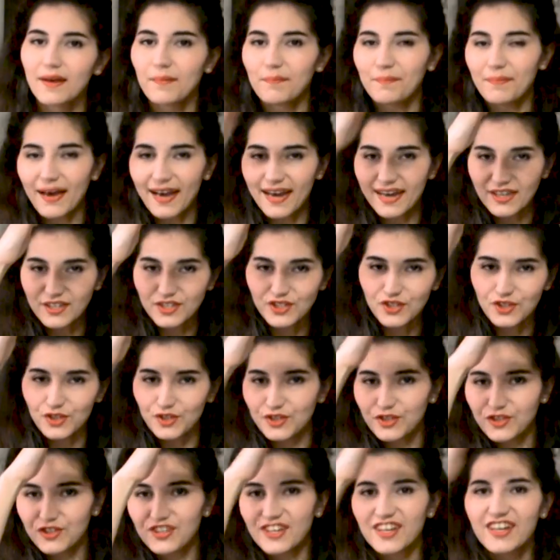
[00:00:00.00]
back
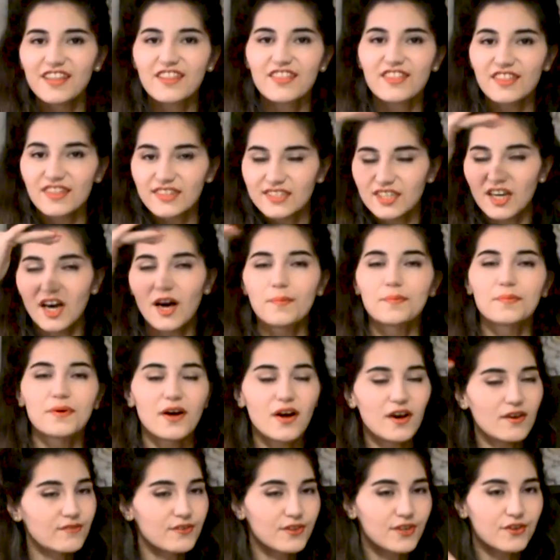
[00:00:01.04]
to the top
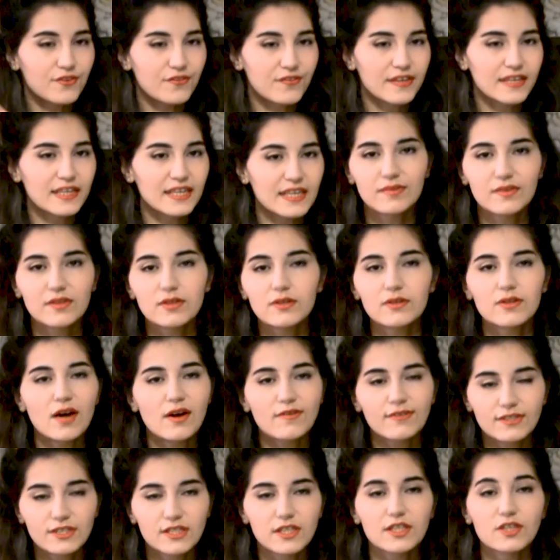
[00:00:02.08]
of your feed. You
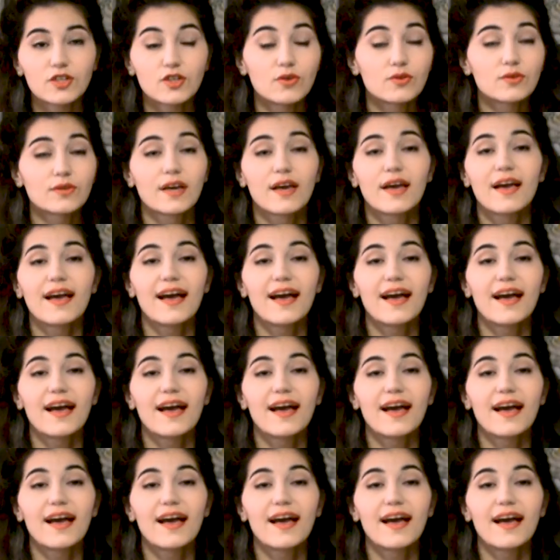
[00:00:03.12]
obviously don't